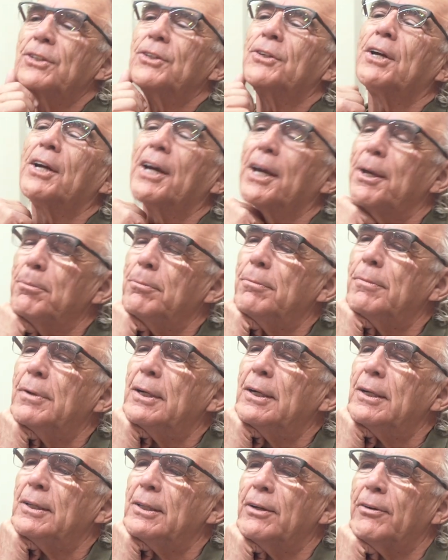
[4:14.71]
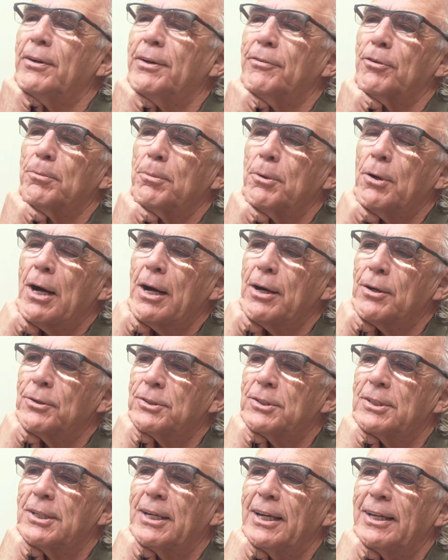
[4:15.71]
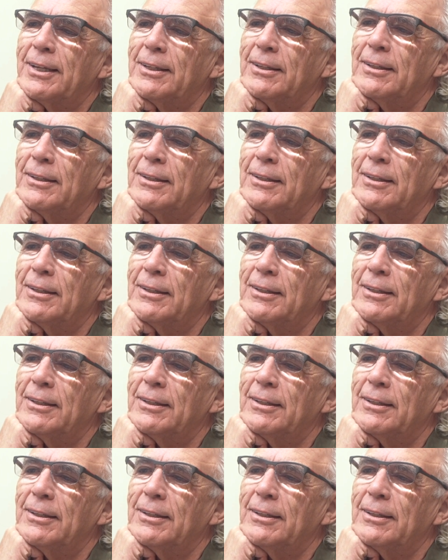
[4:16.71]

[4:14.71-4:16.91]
you came, Larry, from Ohio State.